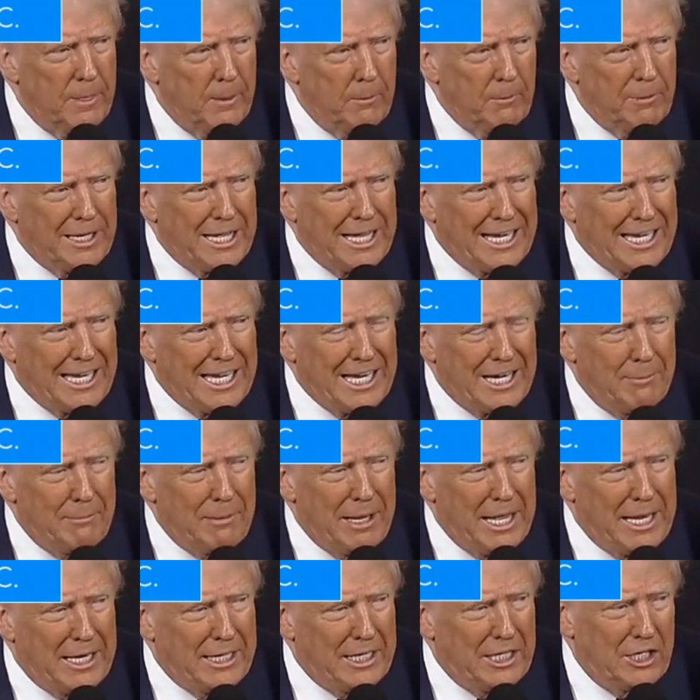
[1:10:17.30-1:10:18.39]
We got to get them
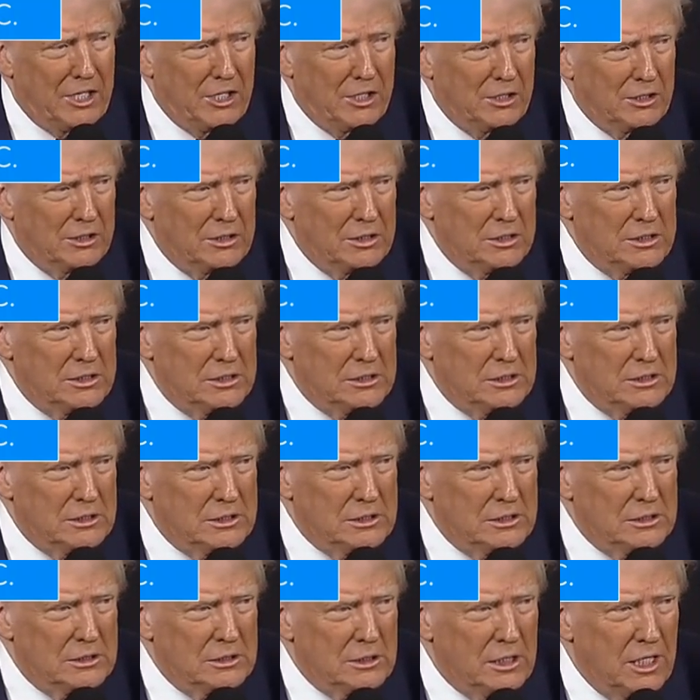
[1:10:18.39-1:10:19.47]
out of here.
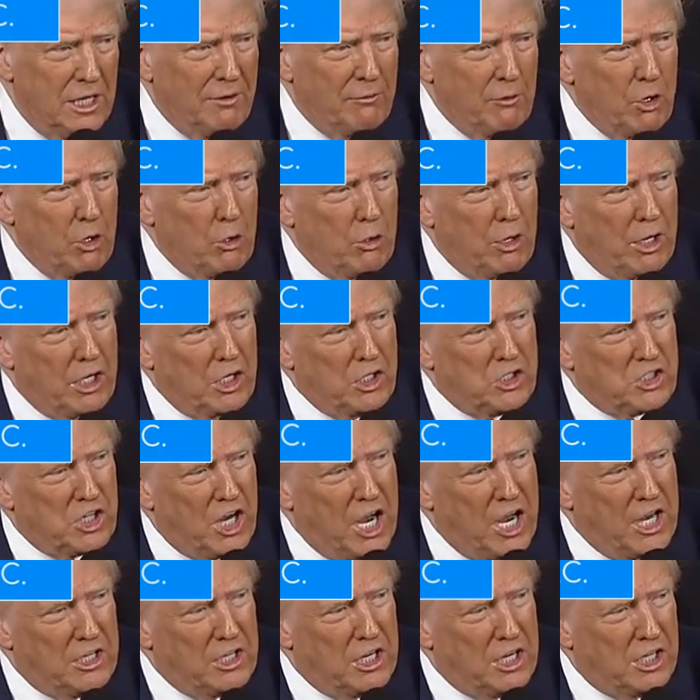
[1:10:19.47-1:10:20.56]
I've already
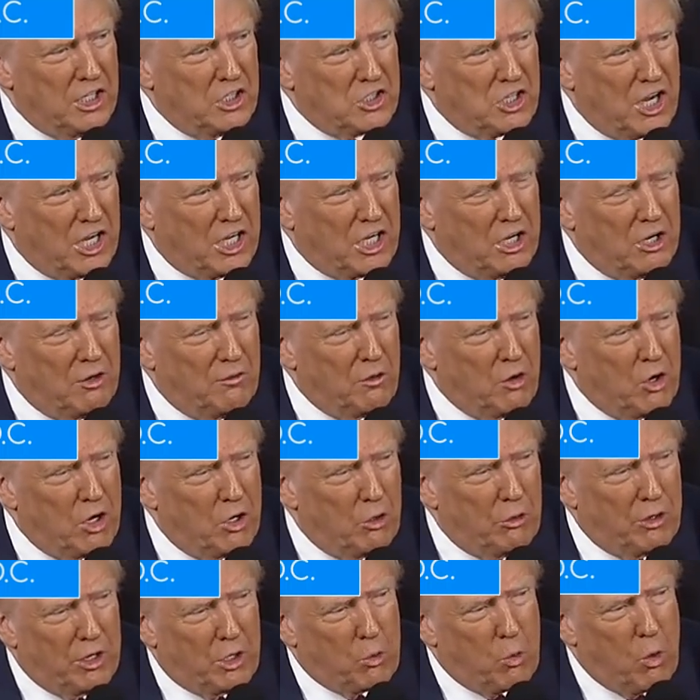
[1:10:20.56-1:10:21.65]
signed an executive order
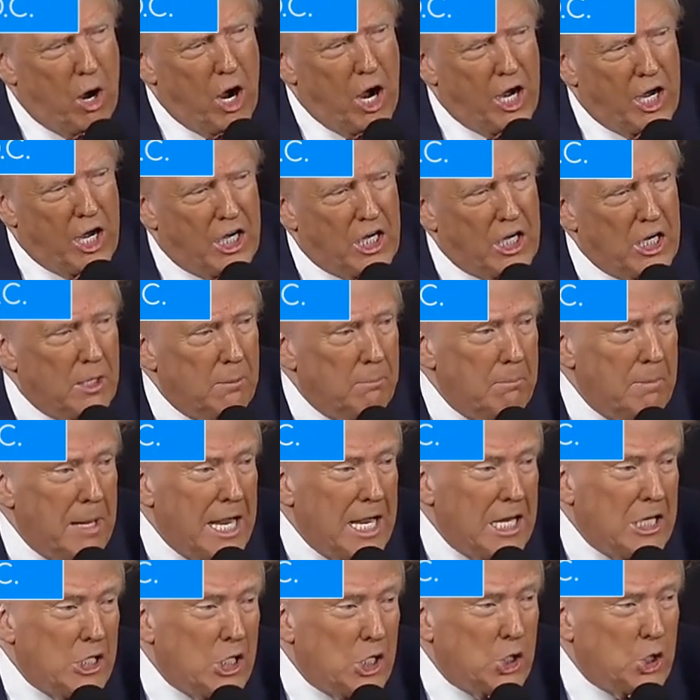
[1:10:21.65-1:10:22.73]
requiring a
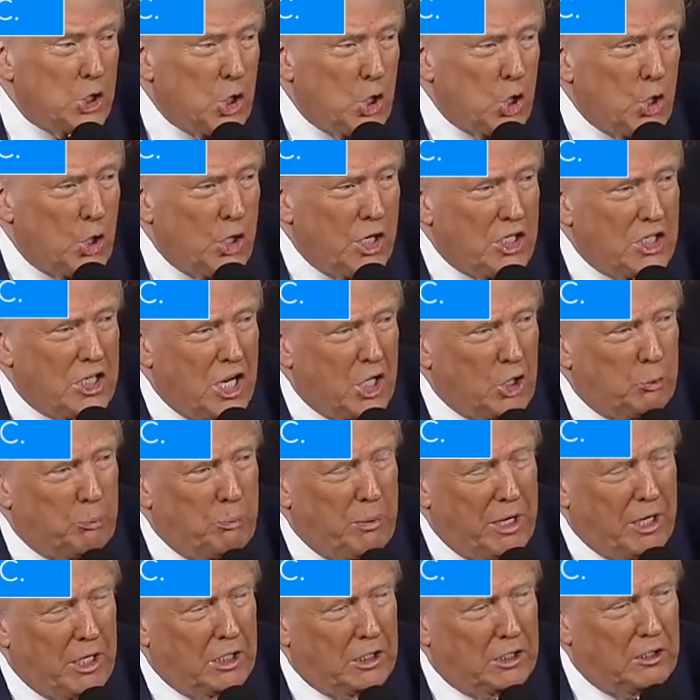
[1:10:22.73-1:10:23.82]
mandatory death
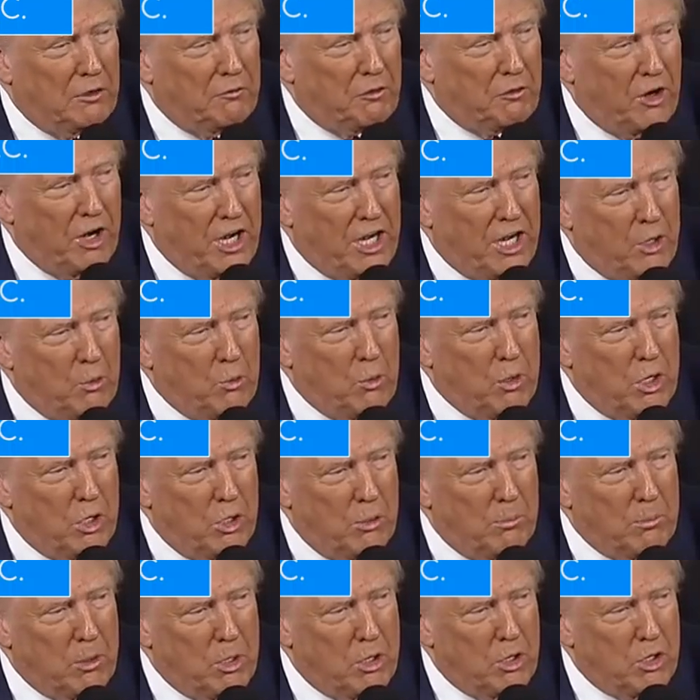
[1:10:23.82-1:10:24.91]
penalty for anyone who
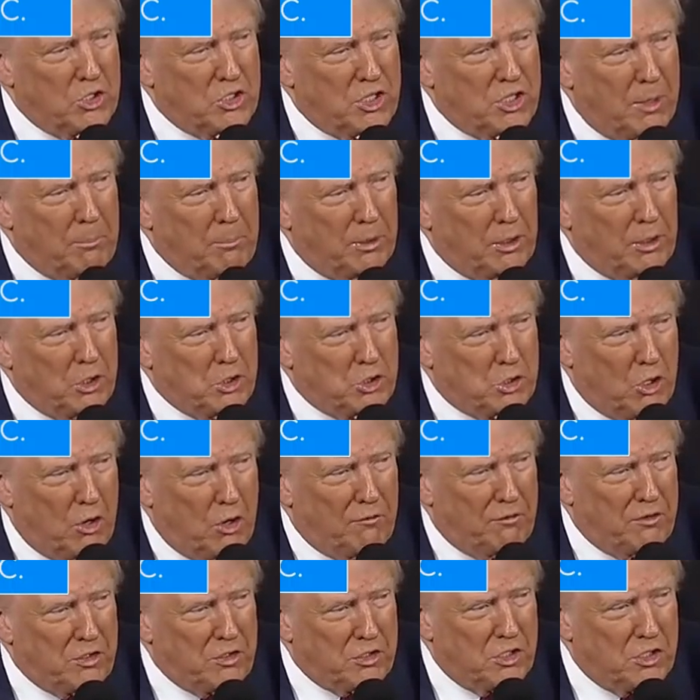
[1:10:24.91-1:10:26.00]
murders a police
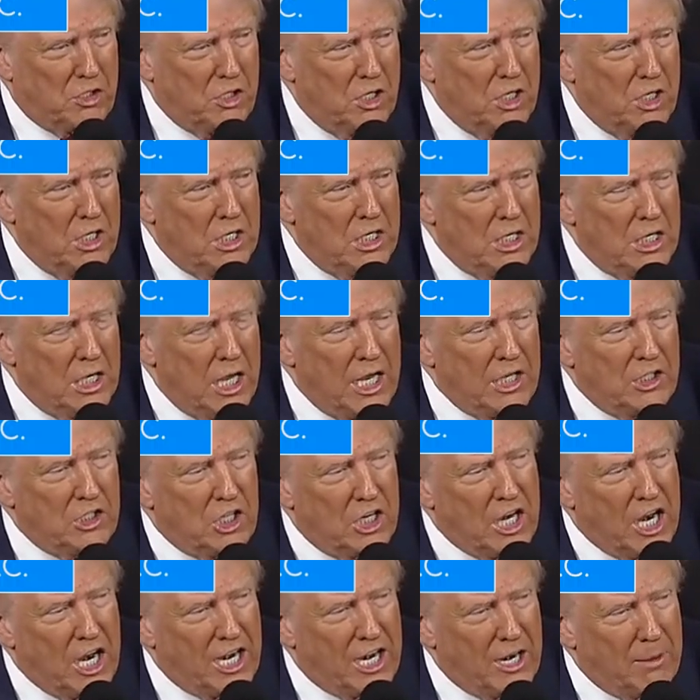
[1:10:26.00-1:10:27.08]
officer, and
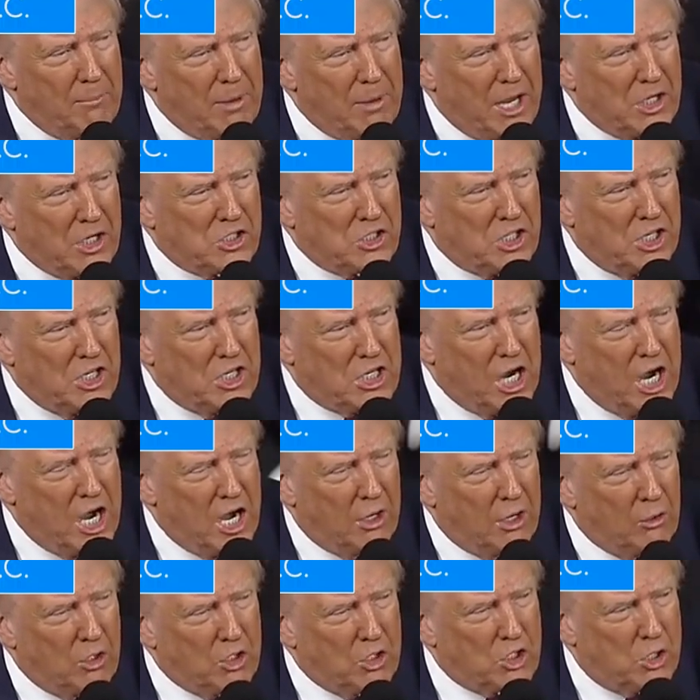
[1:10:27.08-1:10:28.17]
tonight I'm asking
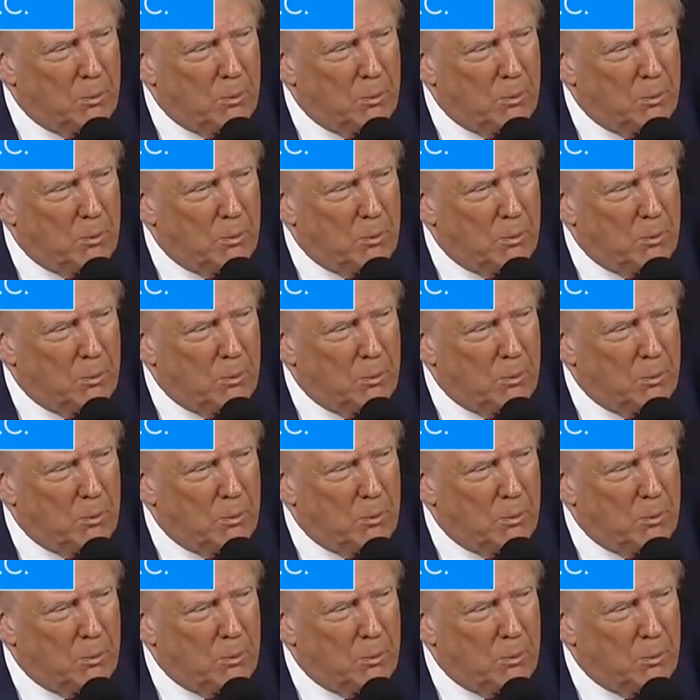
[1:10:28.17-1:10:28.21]
Congress